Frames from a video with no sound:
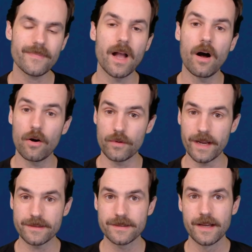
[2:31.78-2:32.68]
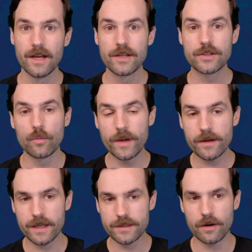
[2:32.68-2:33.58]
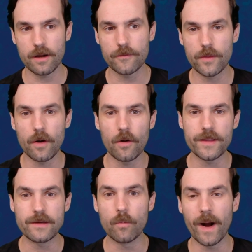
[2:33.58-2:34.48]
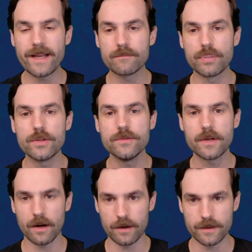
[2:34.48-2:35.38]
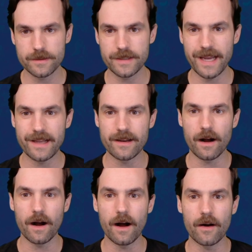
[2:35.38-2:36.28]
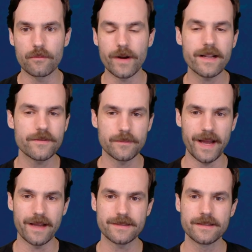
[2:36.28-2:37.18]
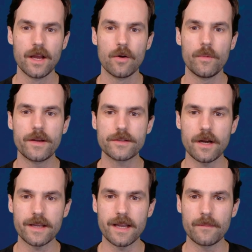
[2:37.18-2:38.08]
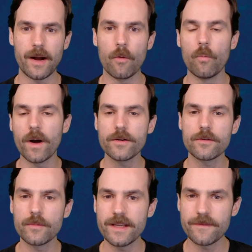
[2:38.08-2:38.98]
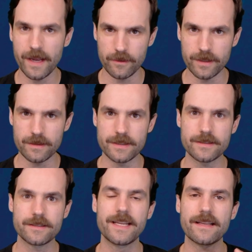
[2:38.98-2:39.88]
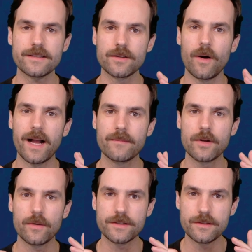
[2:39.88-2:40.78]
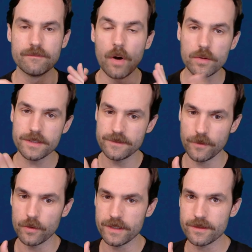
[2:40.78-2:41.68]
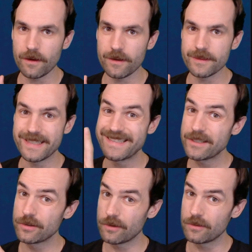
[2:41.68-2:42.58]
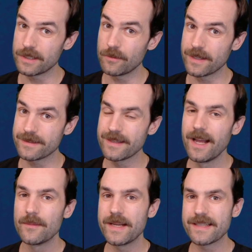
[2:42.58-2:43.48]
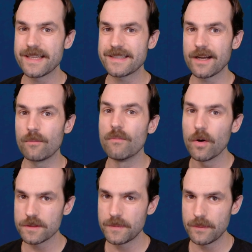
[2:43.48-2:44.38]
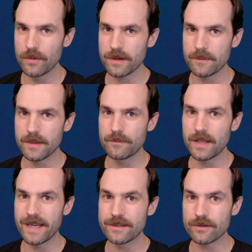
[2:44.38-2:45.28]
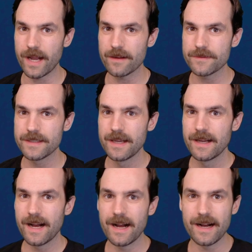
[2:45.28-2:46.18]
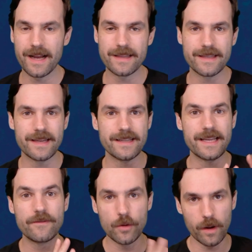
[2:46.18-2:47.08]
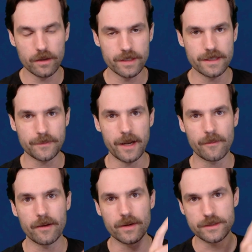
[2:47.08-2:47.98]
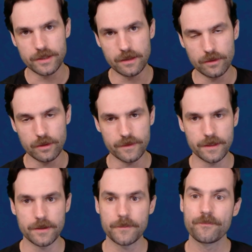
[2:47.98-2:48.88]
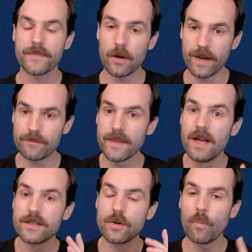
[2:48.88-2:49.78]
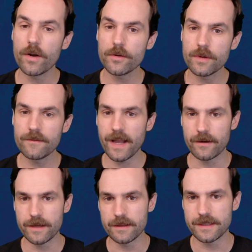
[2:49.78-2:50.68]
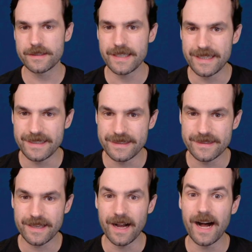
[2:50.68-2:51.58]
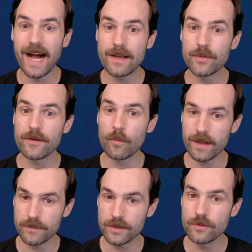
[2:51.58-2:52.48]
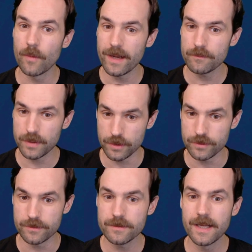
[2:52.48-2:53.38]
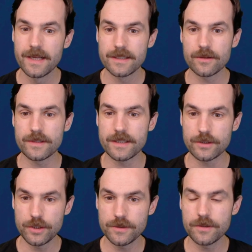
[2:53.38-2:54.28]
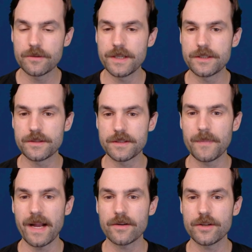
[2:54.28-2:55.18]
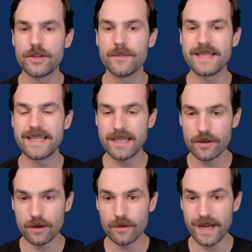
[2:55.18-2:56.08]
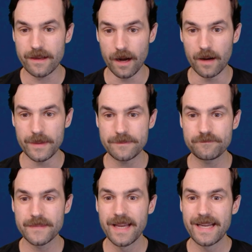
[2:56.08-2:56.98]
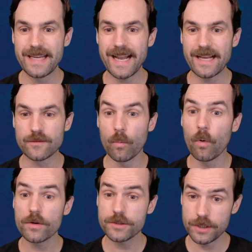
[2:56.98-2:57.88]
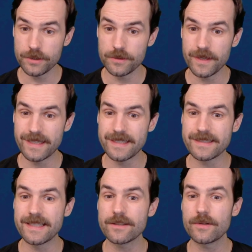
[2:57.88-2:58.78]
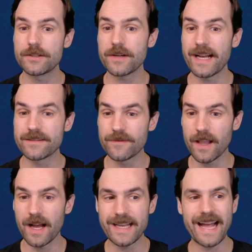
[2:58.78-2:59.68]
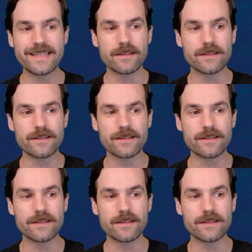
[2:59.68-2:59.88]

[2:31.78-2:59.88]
All right, so we're going to start off with all the white-blue cards, and right off the bat, we are talking about Wonderweave Aerialist. Yes, so I'm going to mostly focus on the digital-only ones, because that's how most people are going to be playing Draft, and then if you want to look at the Spider-Man ones, you can look over here. All right, so Wonderweave Aerialist is a hybrid white-blue. So it's a 2/2 creature spider-human hero at common. It has Ward 2, and it says this creature has flying as